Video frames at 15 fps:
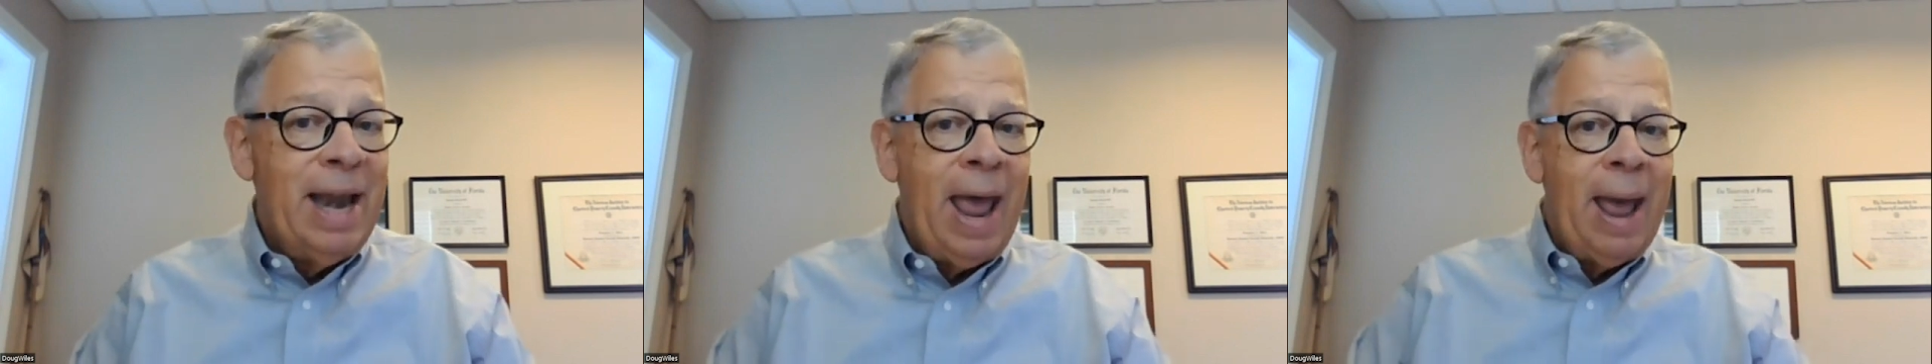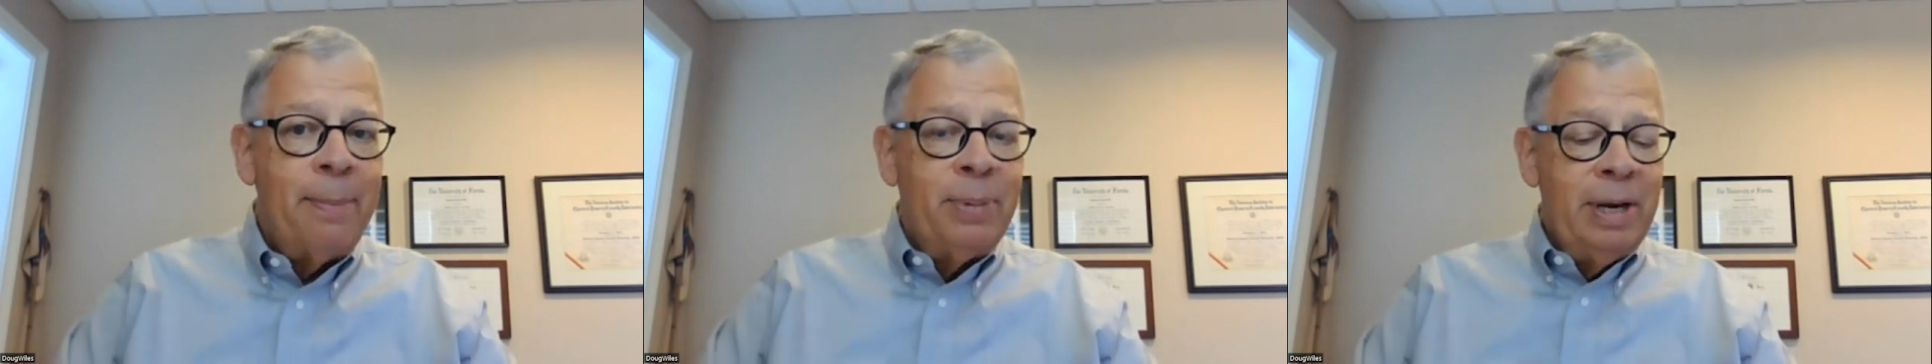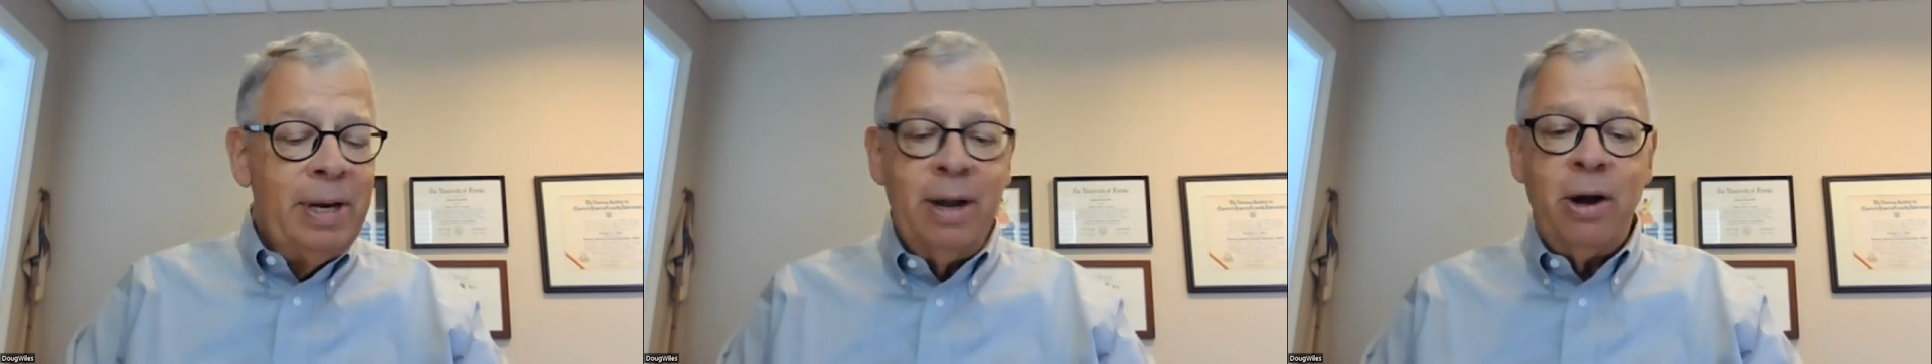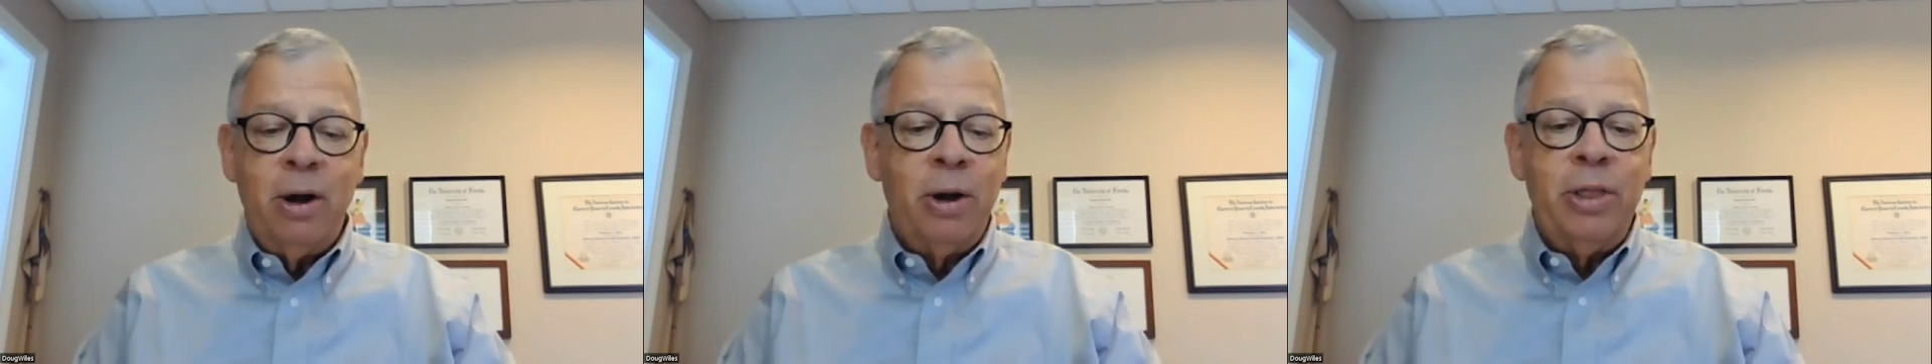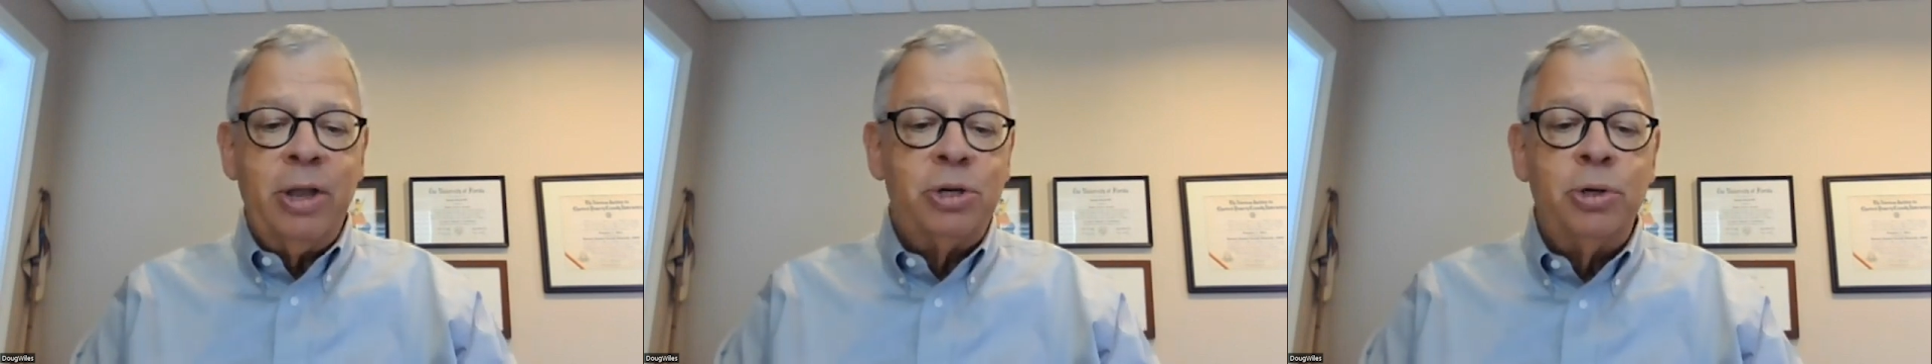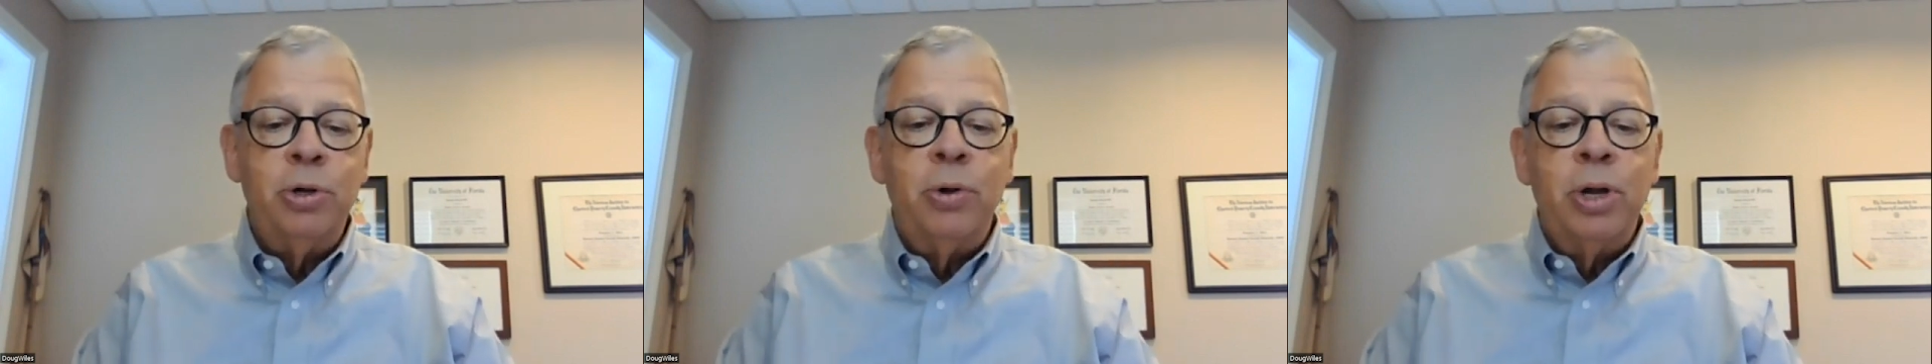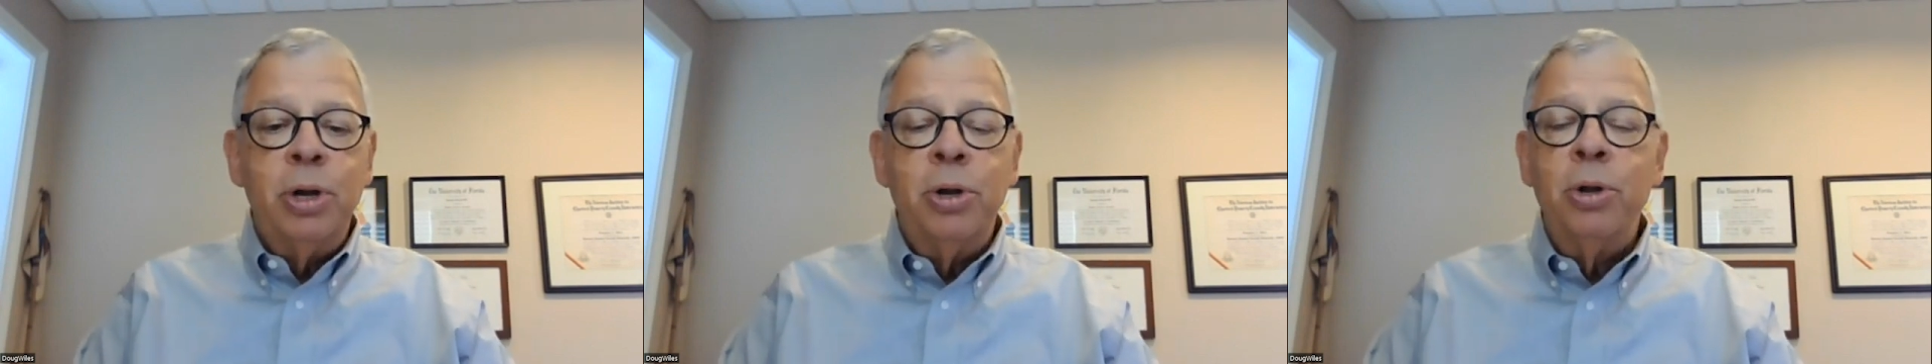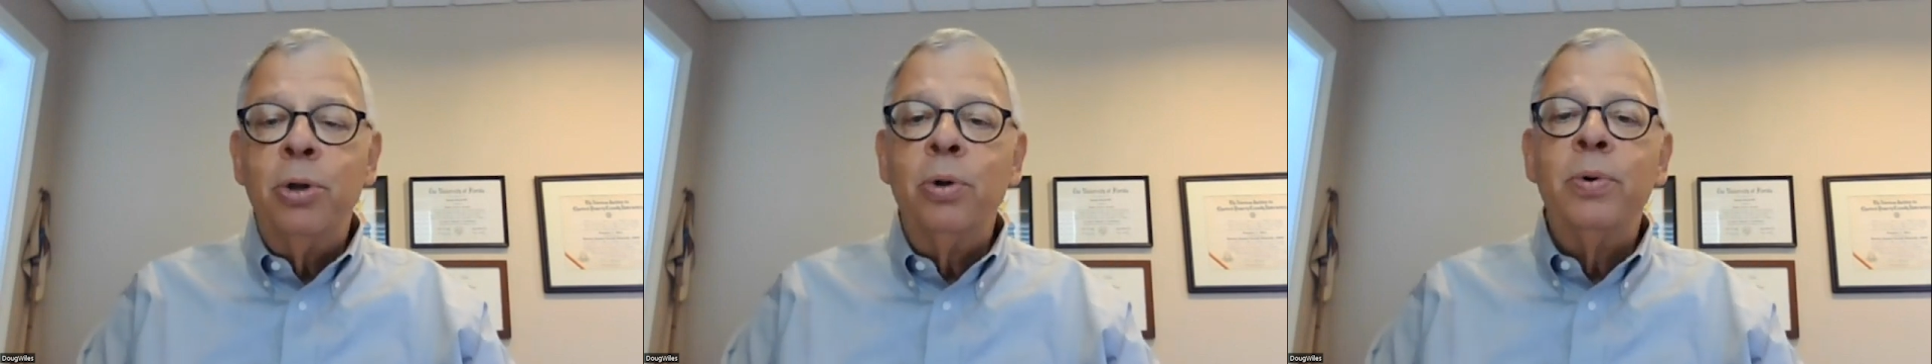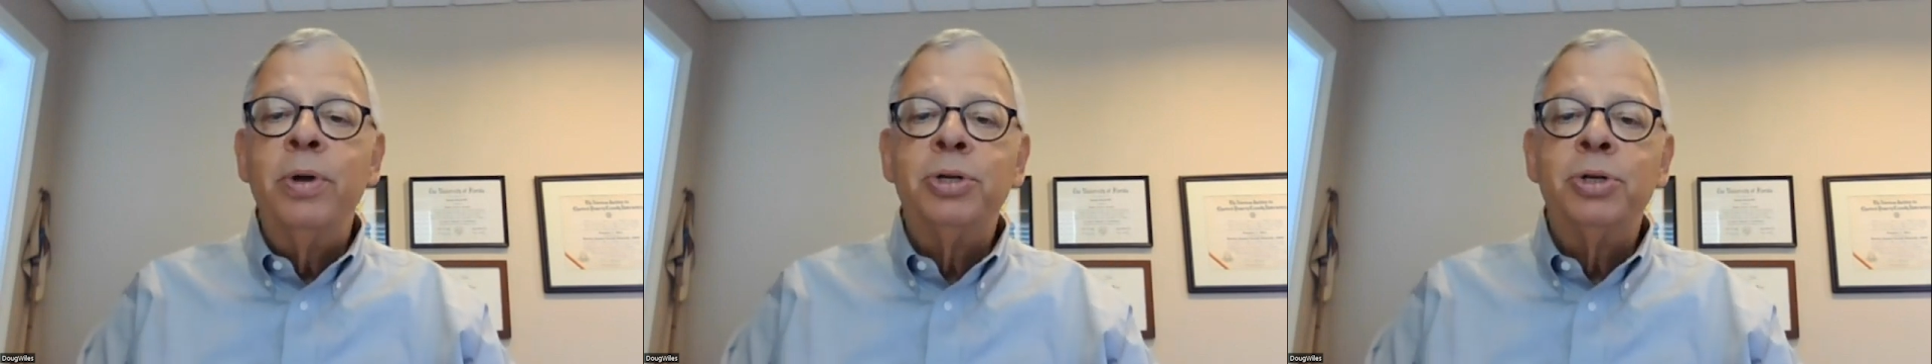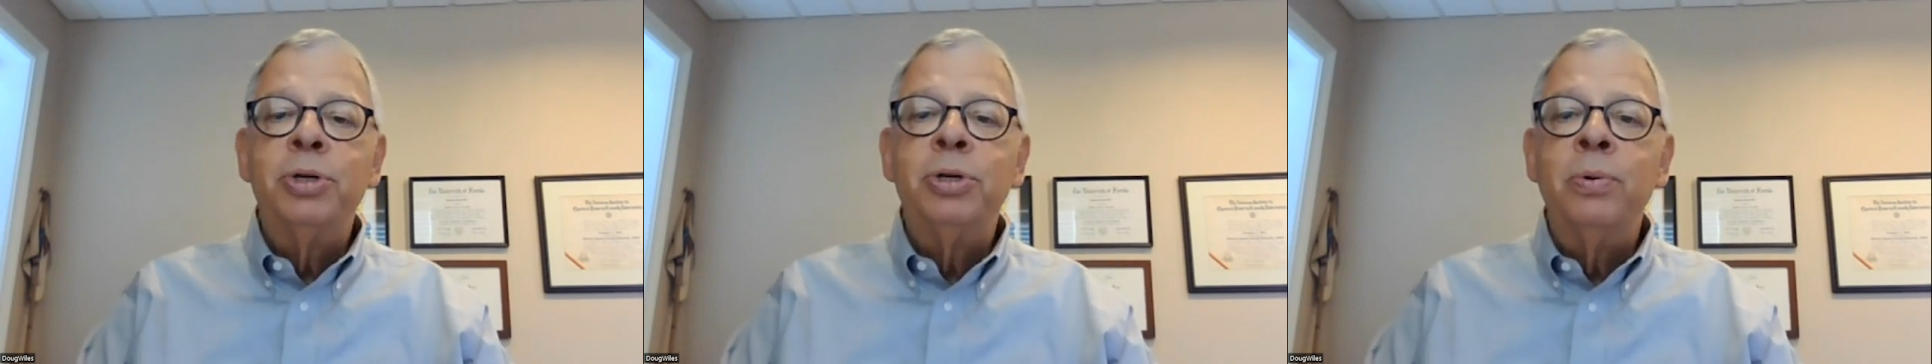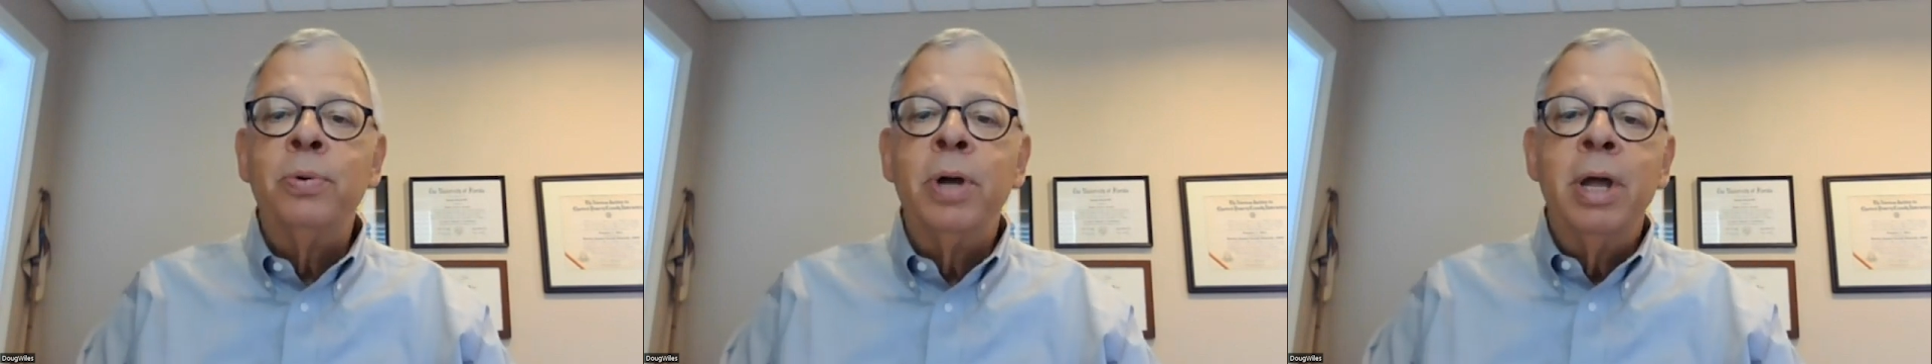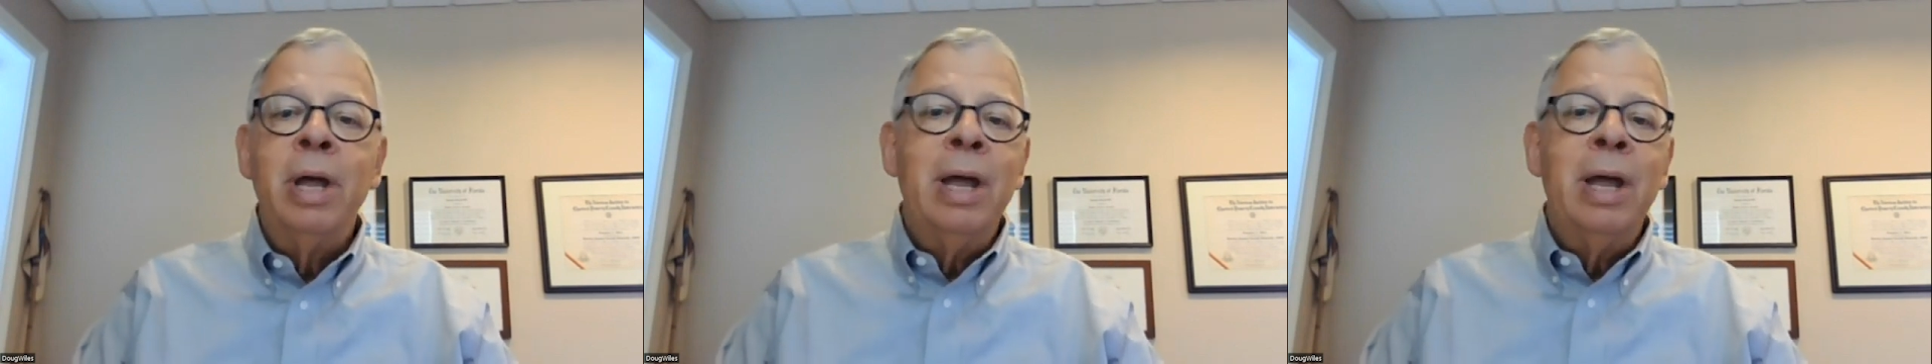happen or that you can do is to